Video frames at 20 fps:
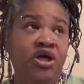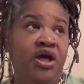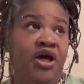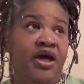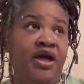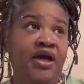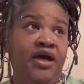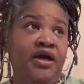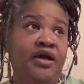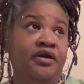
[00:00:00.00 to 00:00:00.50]

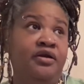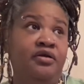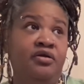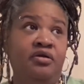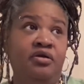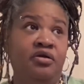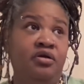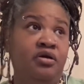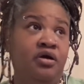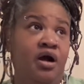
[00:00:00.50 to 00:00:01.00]
And
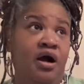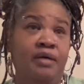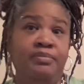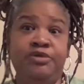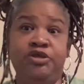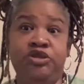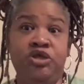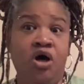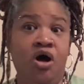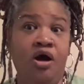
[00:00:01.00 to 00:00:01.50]
I'm
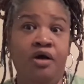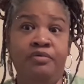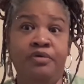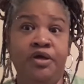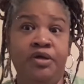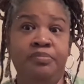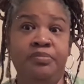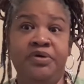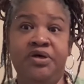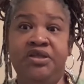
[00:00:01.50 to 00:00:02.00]
sorry,
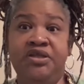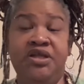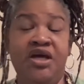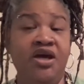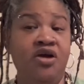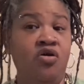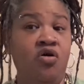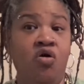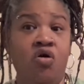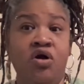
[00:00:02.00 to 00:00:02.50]
but
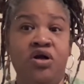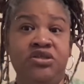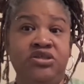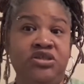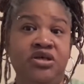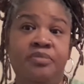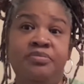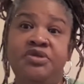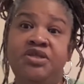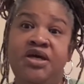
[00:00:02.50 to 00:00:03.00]
there are
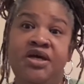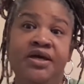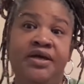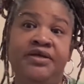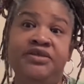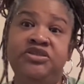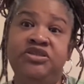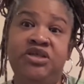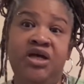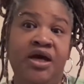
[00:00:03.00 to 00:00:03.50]
some
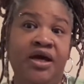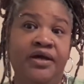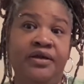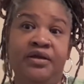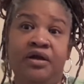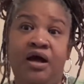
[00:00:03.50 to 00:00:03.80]
things that